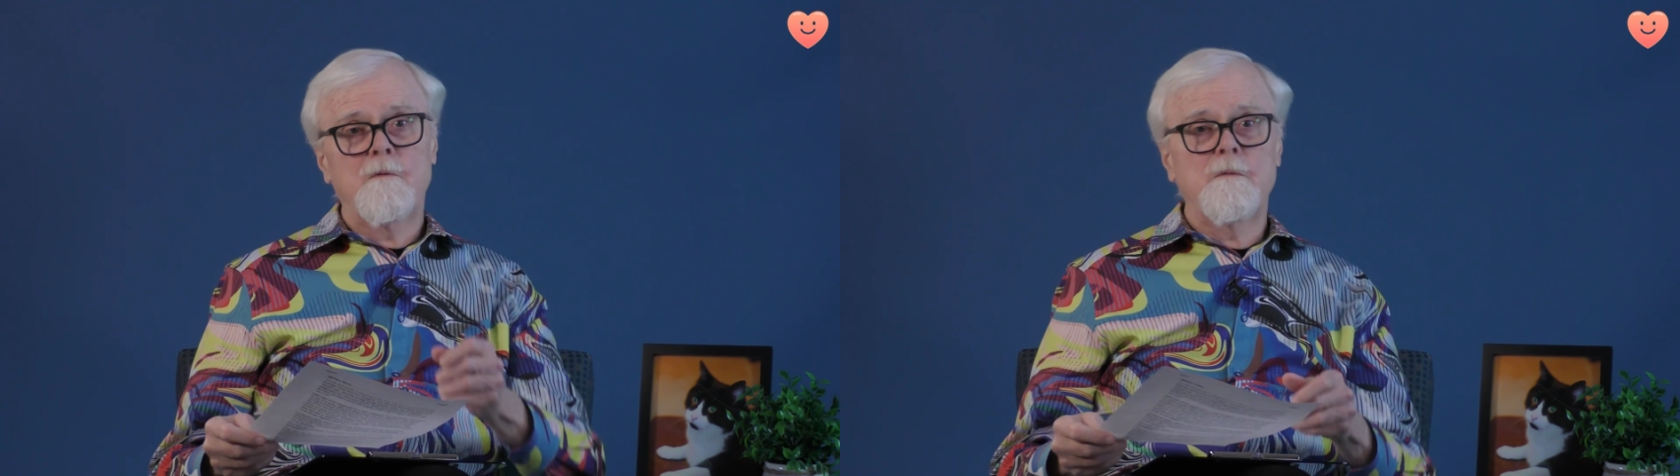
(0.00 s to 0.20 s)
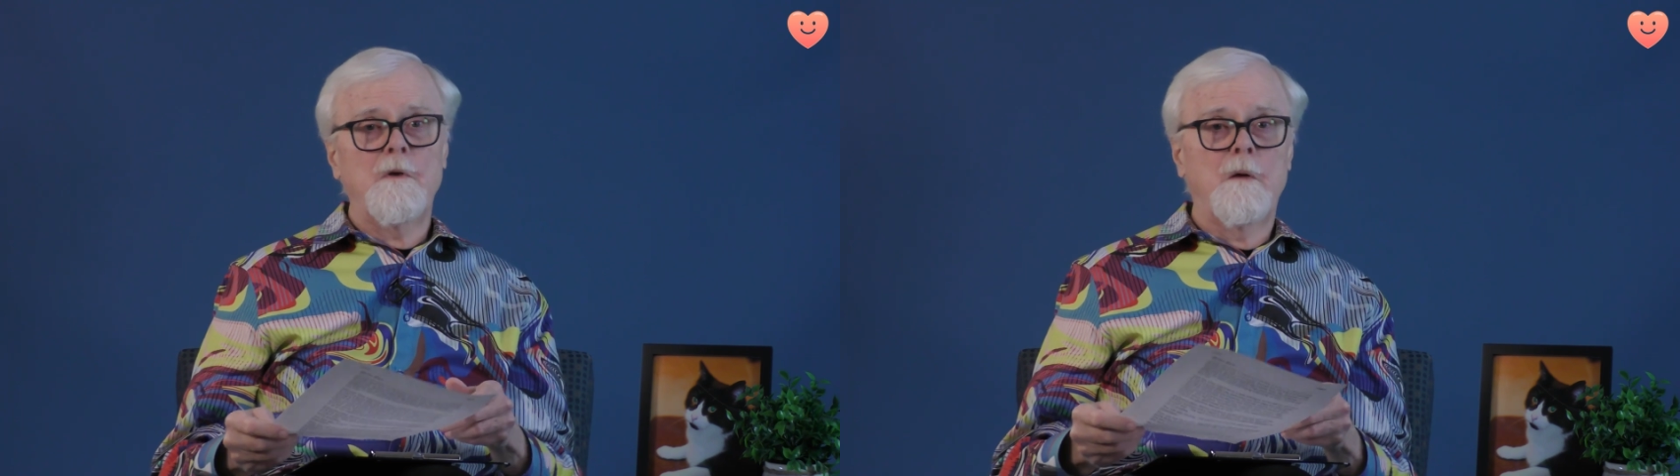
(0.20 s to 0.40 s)

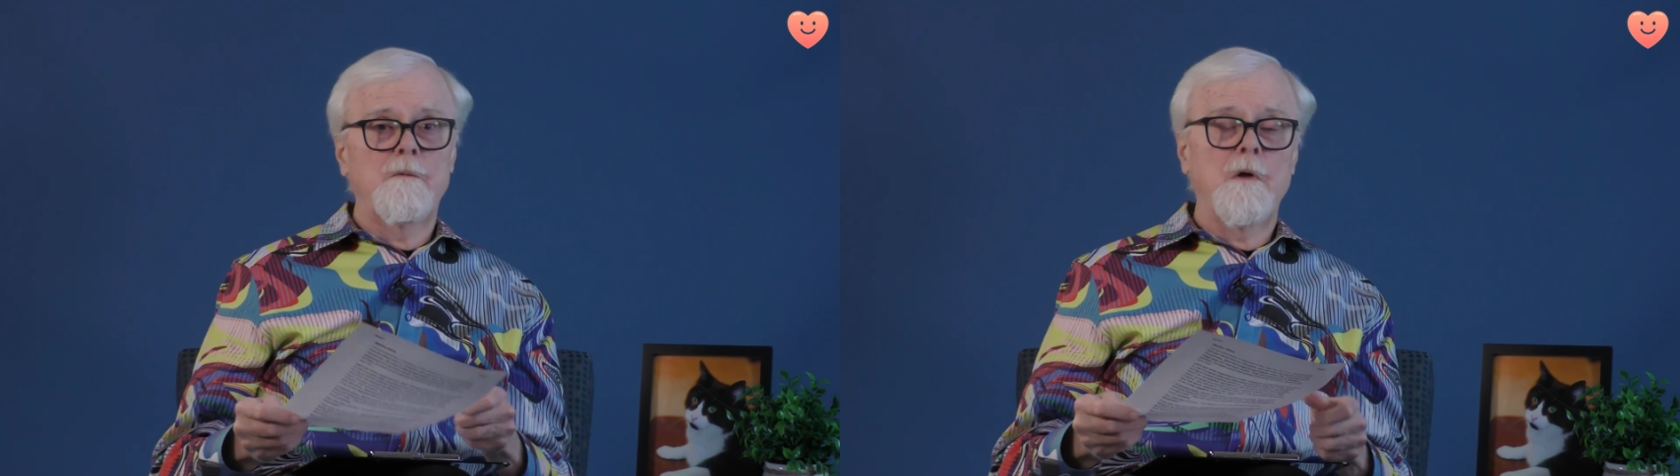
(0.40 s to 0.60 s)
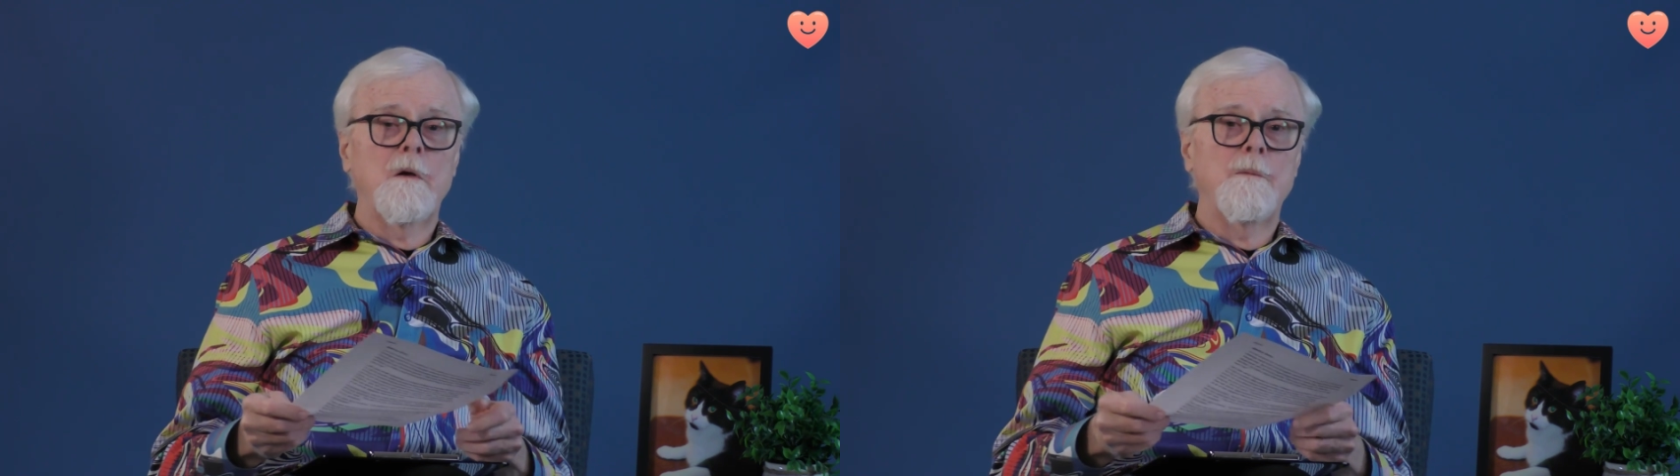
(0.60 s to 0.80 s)

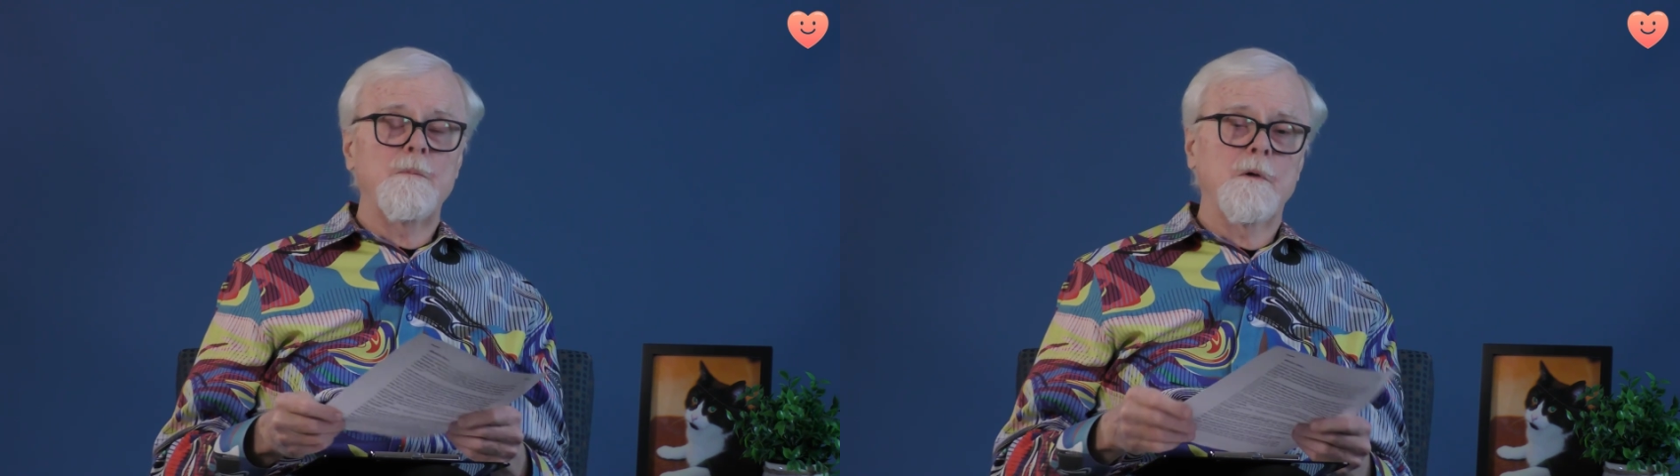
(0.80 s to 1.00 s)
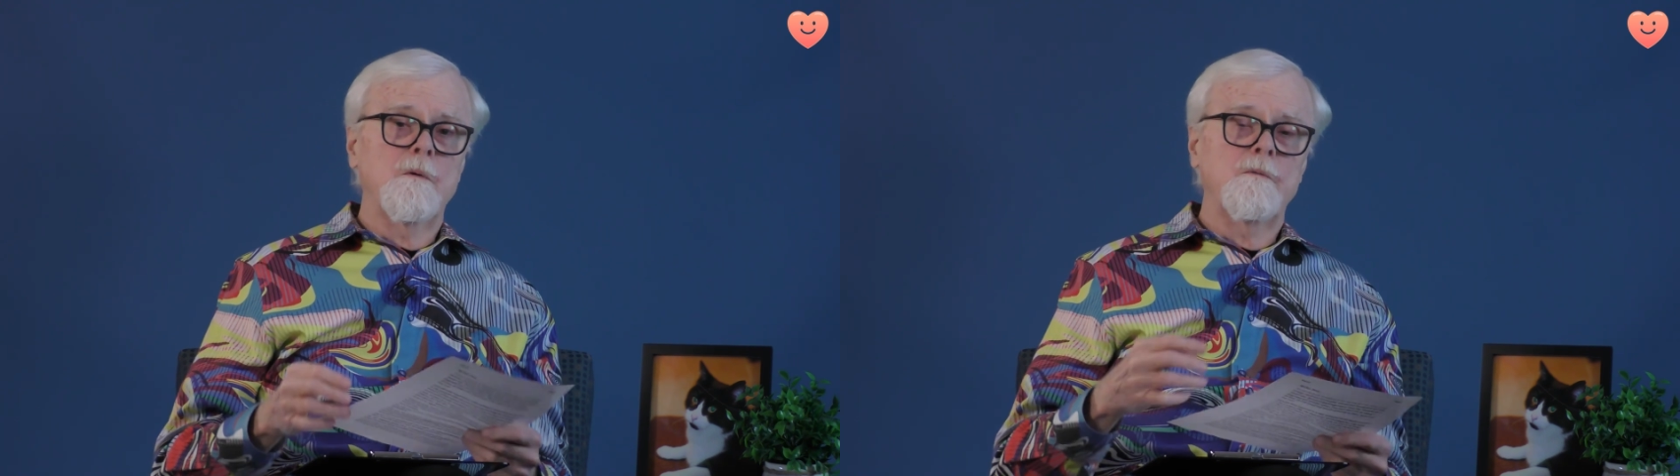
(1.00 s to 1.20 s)
developed
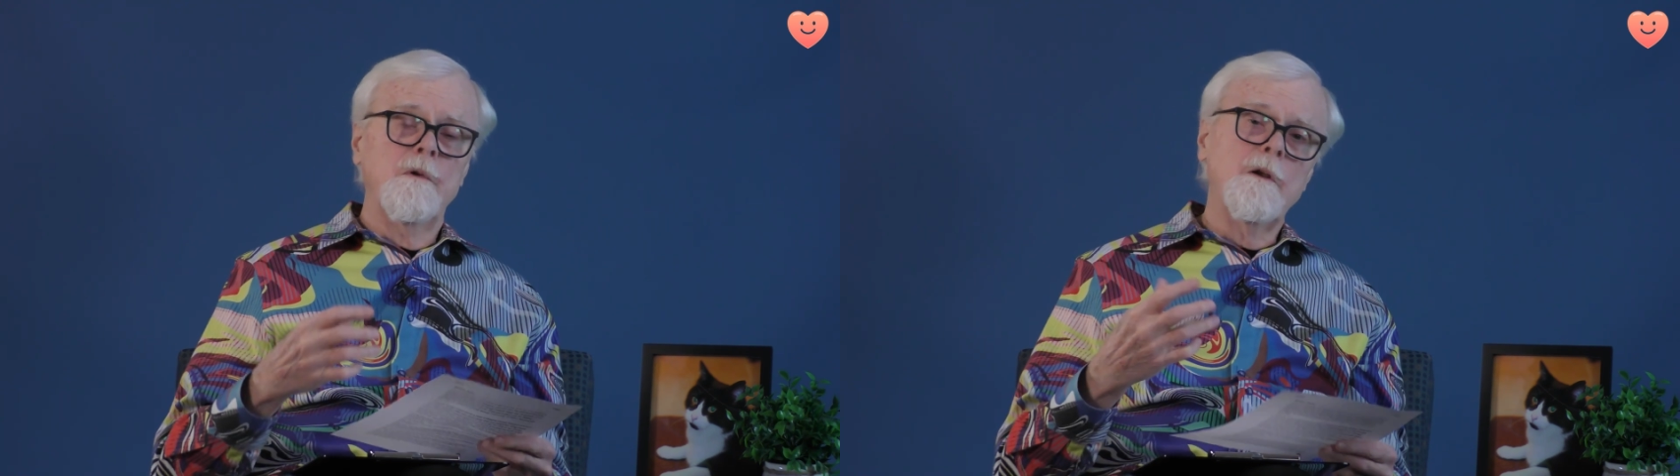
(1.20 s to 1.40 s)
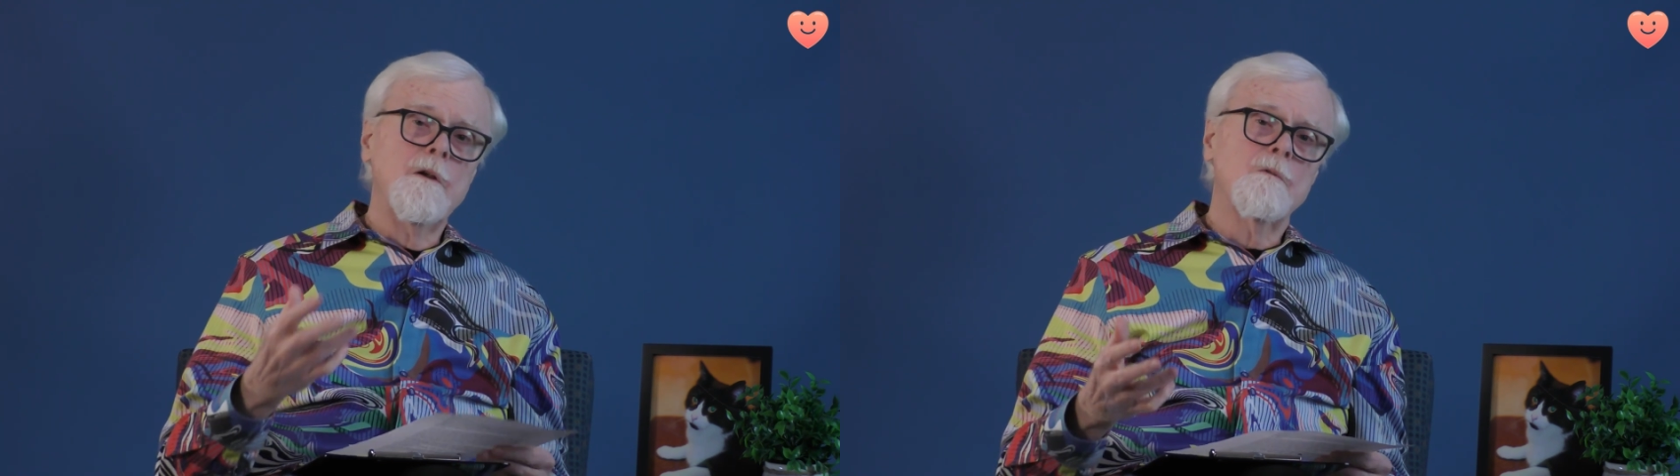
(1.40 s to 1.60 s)
the
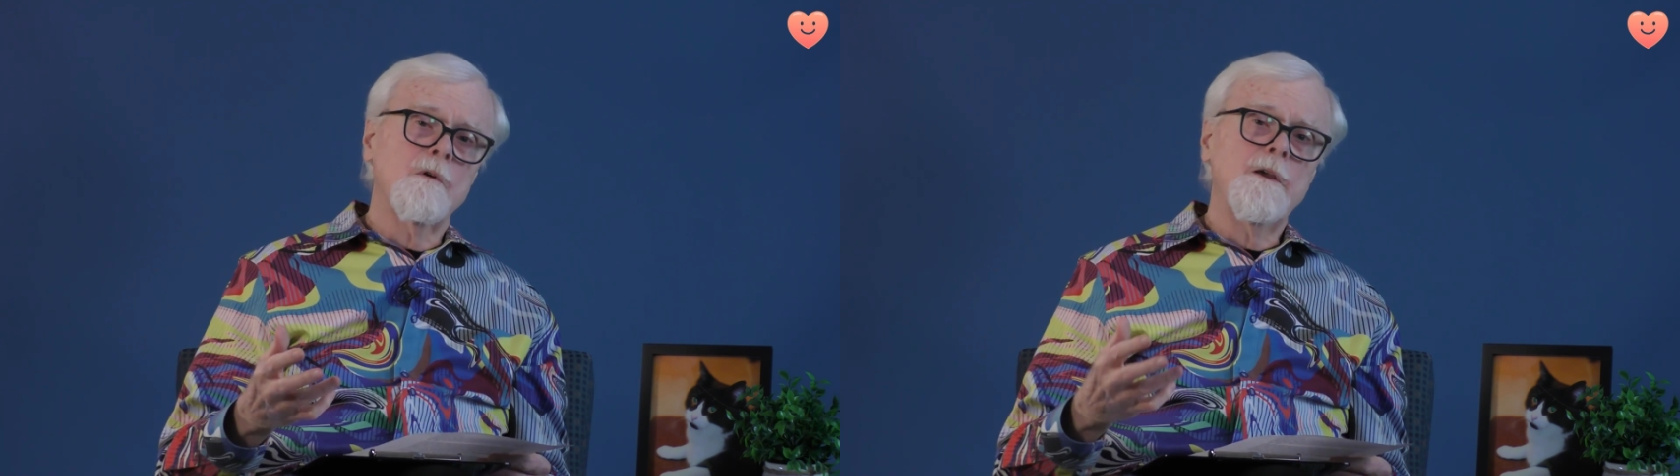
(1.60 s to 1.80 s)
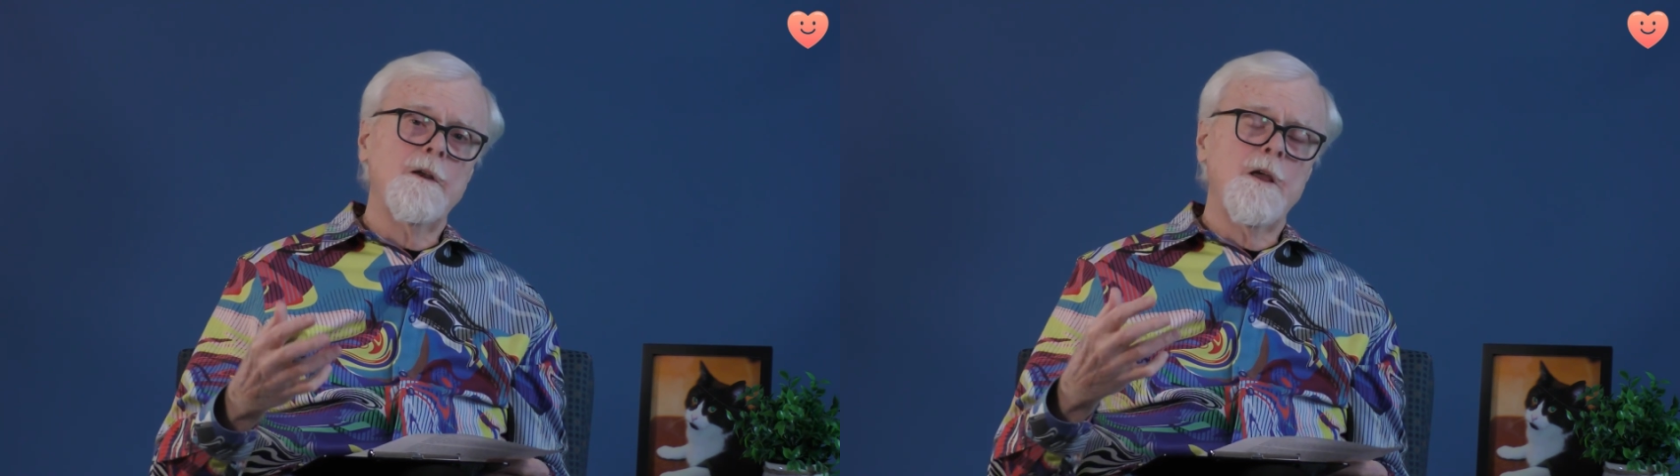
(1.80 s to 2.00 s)
Feeling
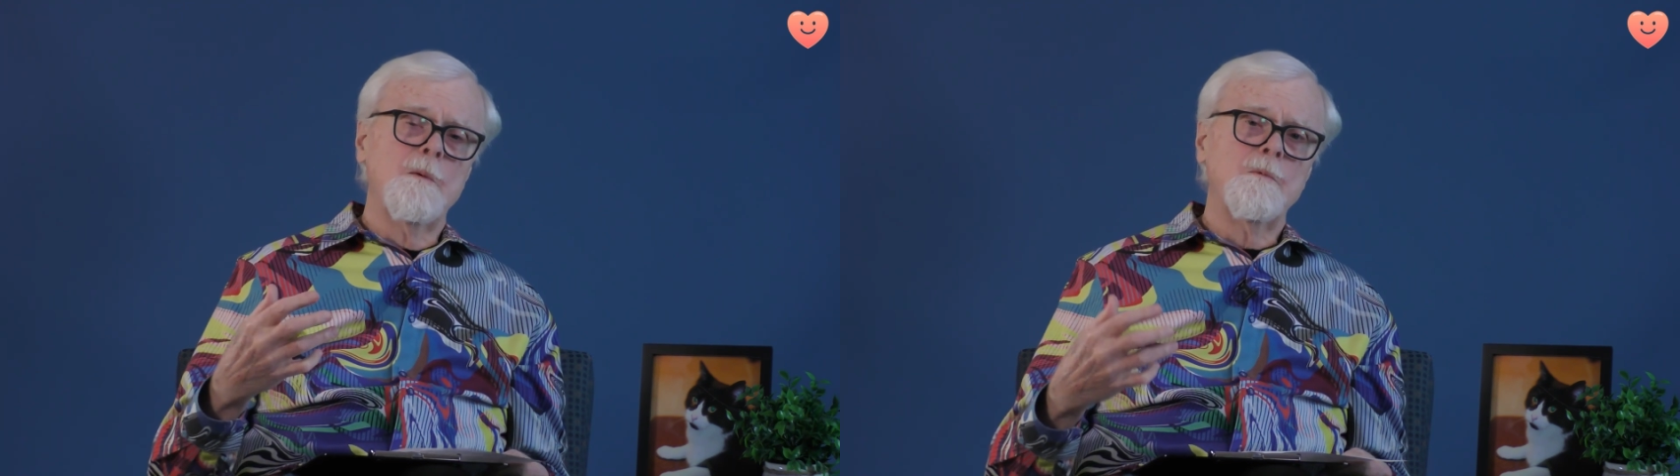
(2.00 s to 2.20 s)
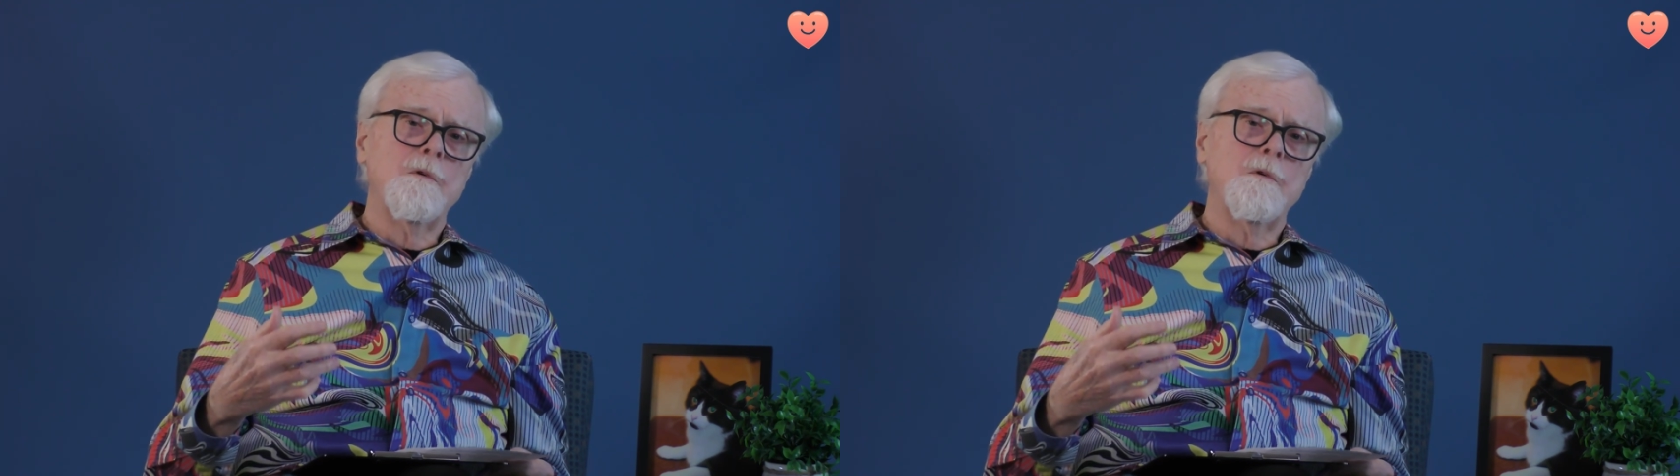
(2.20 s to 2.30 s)
Great app,